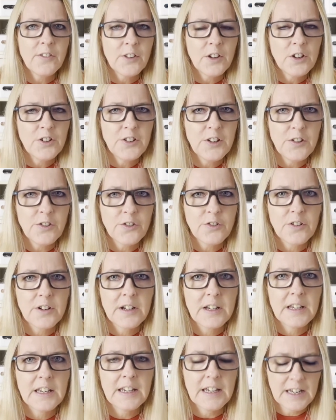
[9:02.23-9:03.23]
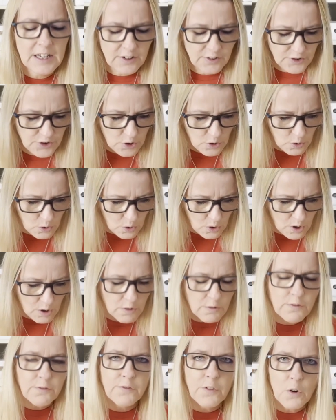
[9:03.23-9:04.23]
thirty-three is your
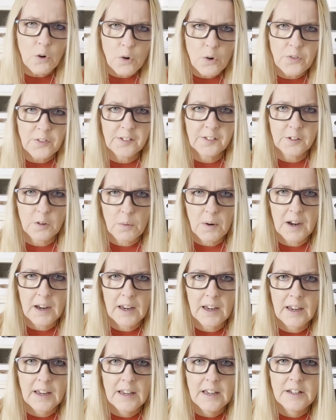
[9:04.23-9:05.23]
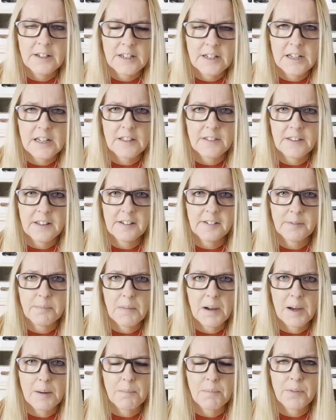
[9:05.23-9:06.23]
fourth square to knit this
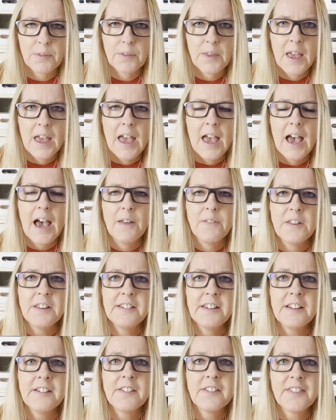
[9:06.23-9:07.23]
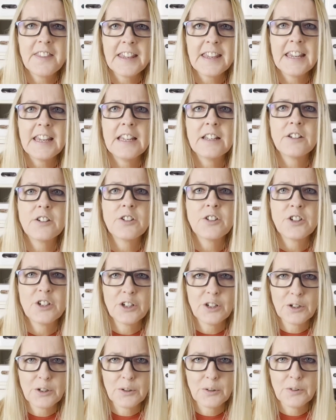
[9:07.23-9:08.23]
month, and this is Thicket
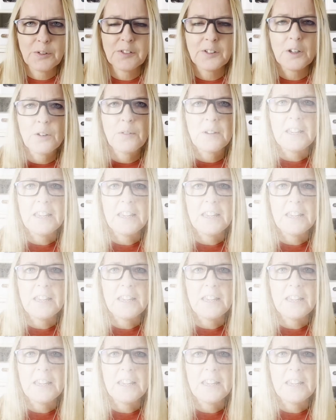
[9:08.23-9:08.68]
two. So